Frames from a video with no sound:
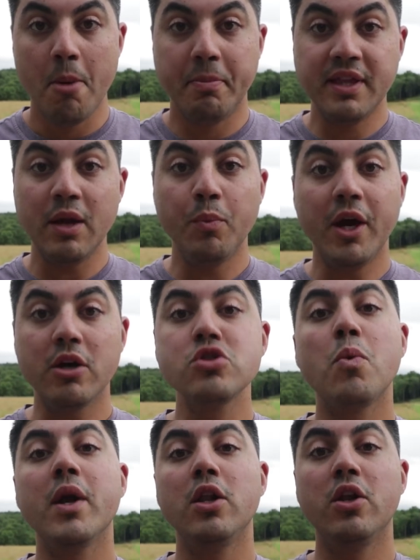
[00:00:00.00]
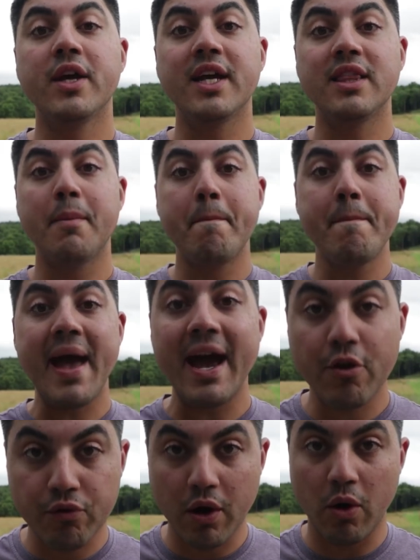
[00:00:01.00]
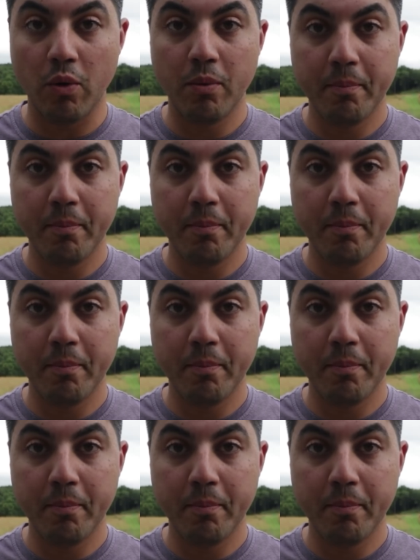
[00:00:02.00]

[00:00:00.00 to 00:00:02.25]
But then we also want to look at the macro